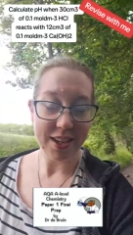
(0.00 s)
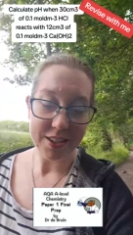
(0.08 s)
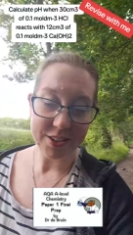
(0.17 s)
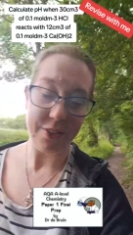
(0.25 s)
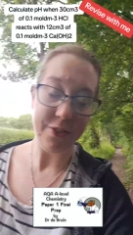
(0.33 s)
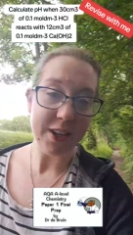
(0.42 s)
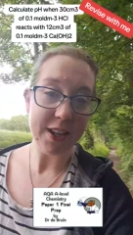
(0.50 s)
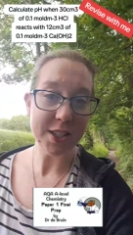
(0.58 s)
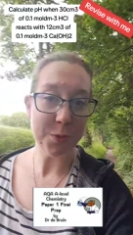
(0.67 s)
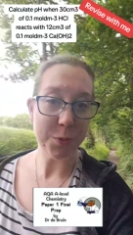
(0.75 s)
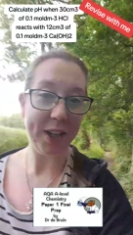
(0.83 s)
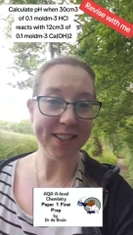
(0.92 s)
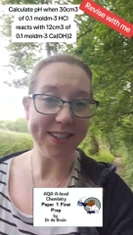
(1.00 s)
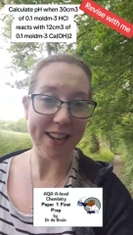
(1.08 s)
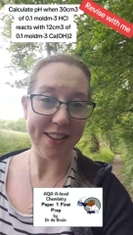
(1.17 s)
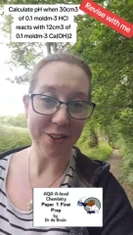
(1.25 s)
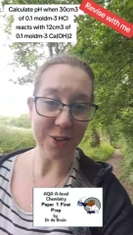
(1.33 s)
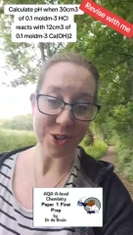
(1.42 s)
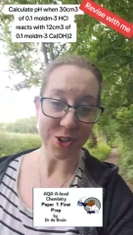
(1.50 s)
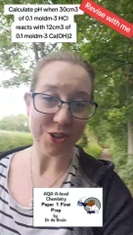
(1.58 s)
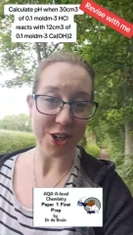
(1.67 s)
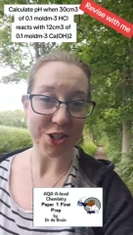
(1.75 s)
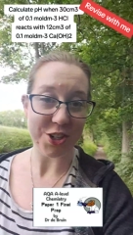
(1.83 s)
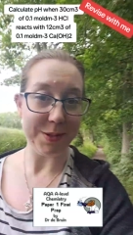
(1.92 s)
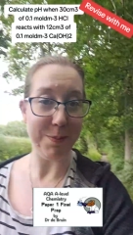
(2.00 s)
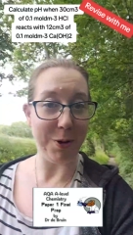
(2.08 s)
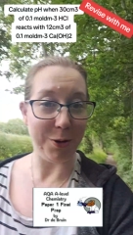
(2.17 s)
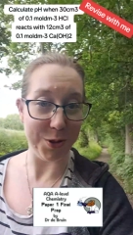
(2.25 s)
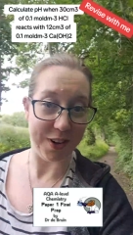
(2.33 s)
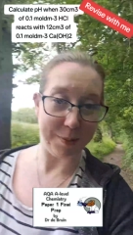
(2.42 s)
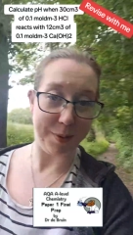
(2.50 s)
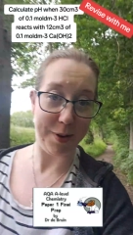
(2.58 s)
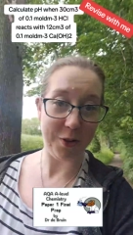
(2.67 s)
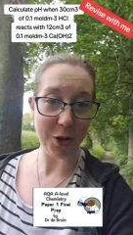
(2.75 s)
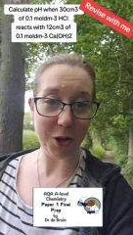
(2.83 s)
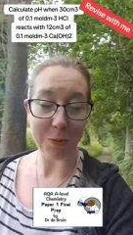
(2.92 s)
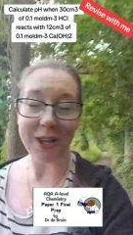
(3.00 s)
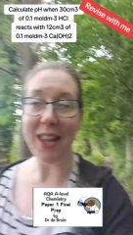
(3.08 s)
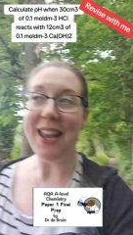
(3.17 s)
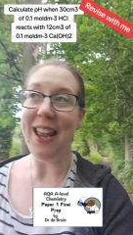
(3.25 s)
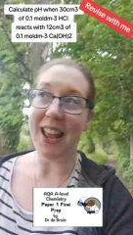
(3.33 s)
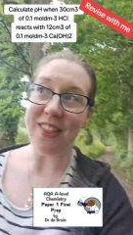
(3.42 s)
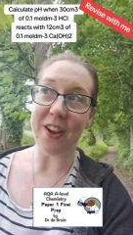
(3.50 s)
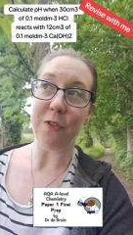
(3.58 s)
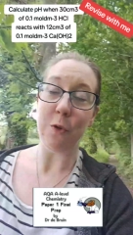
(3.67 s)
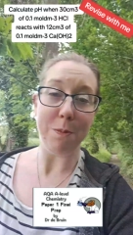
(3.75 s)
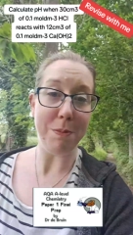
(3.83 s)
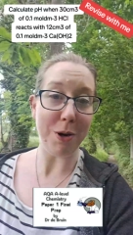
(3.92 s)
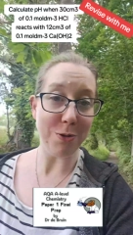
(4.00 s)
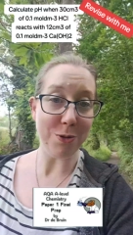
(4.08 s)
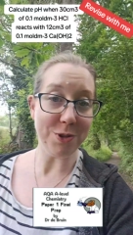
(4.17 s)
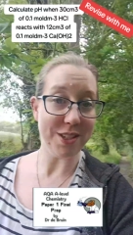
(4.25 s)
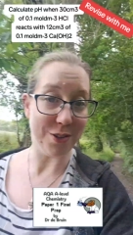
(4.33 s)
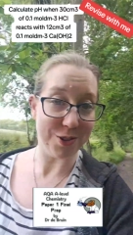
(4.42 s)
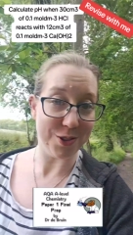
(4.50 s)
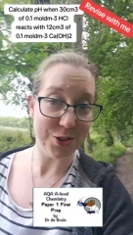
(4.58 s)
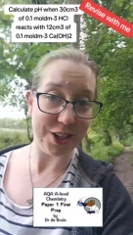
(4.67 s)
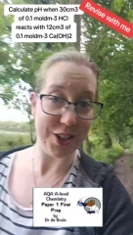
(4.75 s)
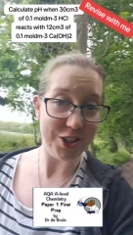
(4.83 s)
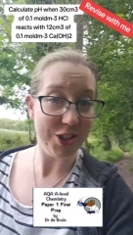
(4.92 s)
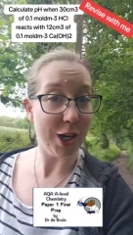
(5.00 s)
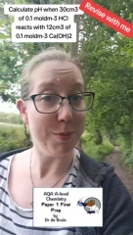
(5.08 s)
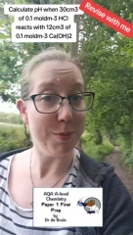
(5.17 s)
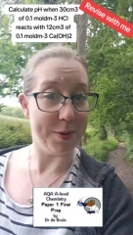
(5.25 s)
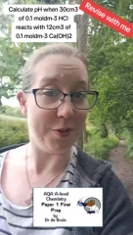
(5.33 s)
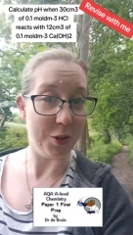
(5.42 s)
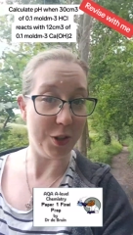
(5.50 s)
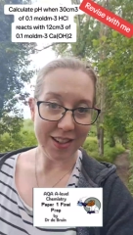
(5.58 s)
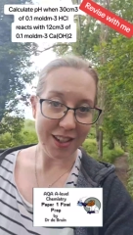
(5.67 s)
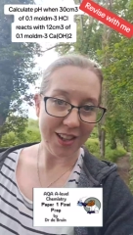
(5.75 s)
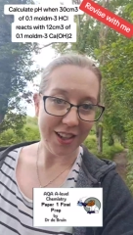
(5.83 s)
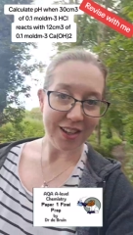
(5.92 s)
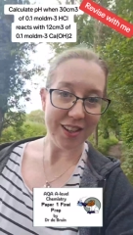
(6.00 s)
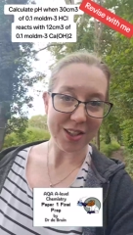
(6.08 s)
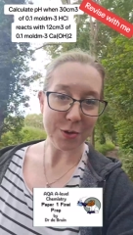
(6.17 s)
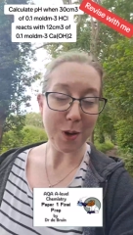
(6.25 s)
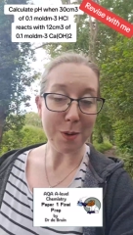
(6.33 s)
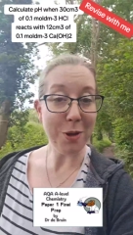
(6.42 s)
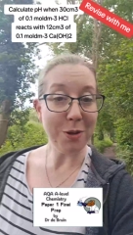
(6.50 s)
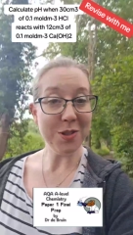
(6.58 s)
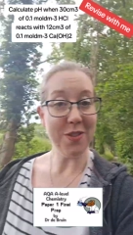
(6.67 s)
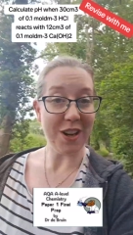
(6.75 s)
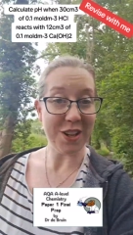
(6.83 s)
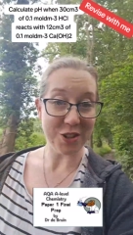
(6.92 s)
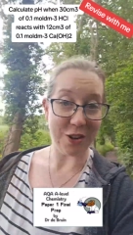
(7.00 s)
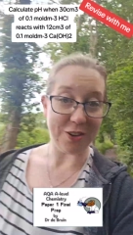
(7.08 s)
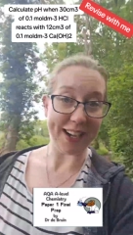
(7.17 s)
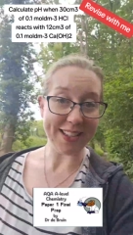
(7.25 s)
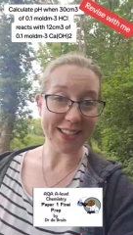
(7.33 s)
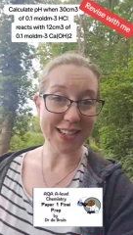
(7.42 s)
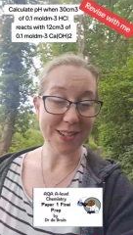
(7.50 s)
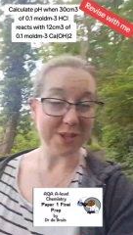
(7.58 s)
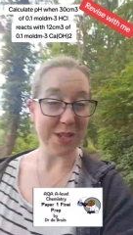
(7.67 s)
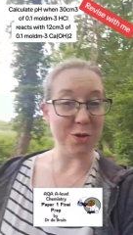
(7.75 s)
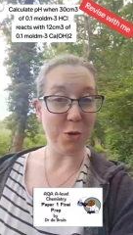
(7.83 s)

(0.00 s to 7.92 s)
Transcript: So first, we're going to say that concentration is moles divided by volume, and therefore moles is concentration times by volume. So our moles of hydrochloric acid is